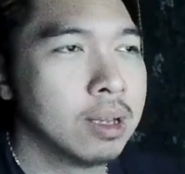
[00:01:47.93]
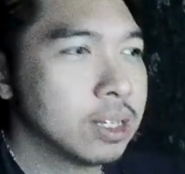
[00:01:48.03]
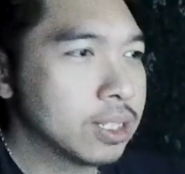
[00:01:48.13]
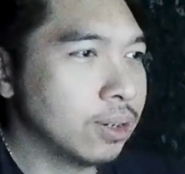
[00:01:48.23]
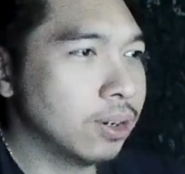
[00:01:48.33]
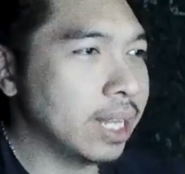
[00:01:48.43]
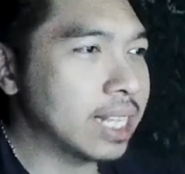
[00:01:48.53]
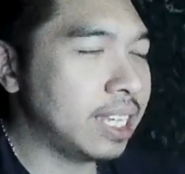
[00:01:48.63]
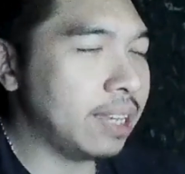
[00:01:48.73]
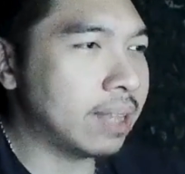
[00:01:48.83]
so
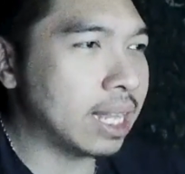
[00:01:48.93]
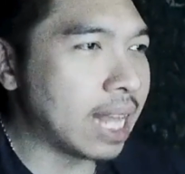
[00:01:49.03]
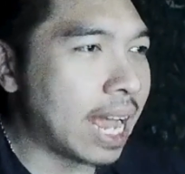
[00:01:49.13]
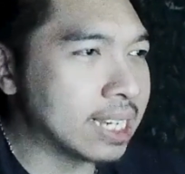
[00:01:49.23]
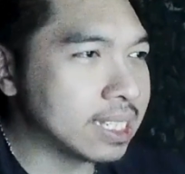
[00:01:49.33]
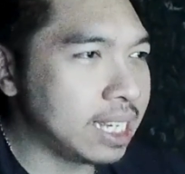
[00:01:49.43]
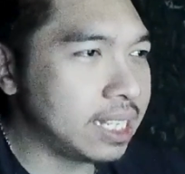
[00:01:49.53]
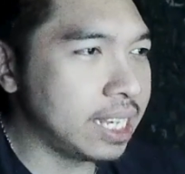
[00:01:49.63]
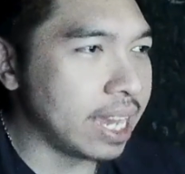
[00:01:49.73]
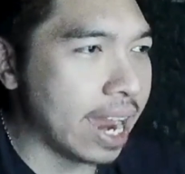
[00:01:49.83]
let's name that as d
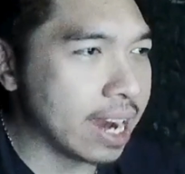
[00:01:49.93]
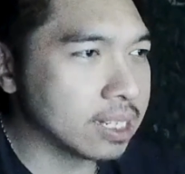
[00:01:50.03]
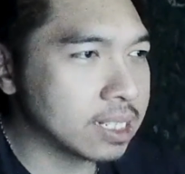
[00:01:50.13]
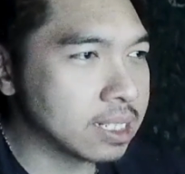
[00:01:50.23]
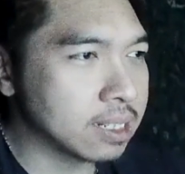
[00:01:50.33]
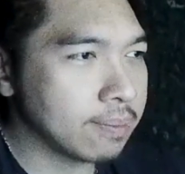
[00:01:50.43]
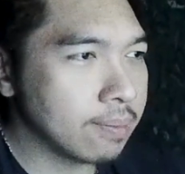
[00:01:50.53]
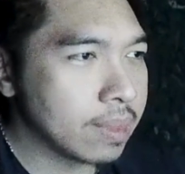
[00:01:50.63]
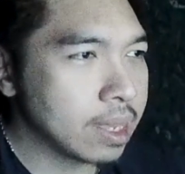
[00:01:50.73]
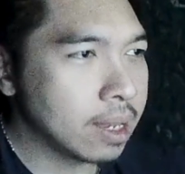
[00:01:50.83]
dx
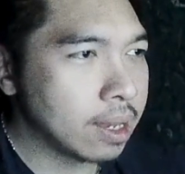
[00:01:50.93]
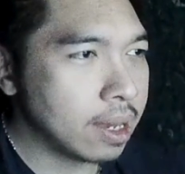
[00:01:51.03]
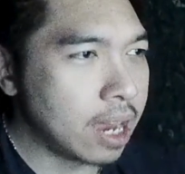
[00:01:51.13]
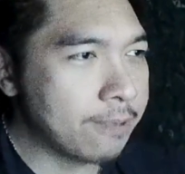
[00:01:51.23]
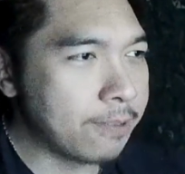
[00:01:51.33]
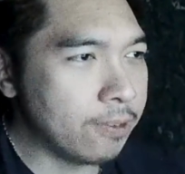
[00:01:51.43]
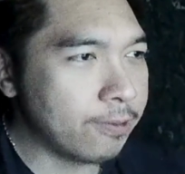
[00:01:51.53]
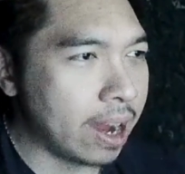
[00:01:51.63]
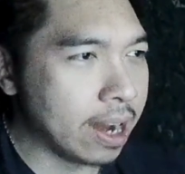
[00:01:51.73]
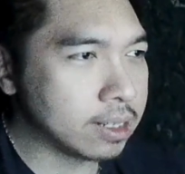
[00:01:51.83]
f of
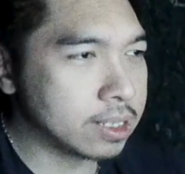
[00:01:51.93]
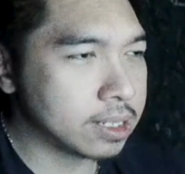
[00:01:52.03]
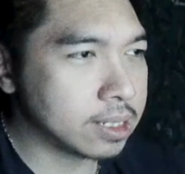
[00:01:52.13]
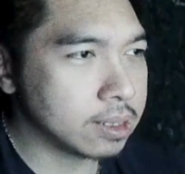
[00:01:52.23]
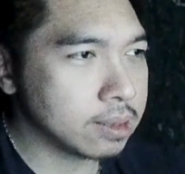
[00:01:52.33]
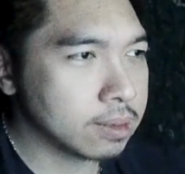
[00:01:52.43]
x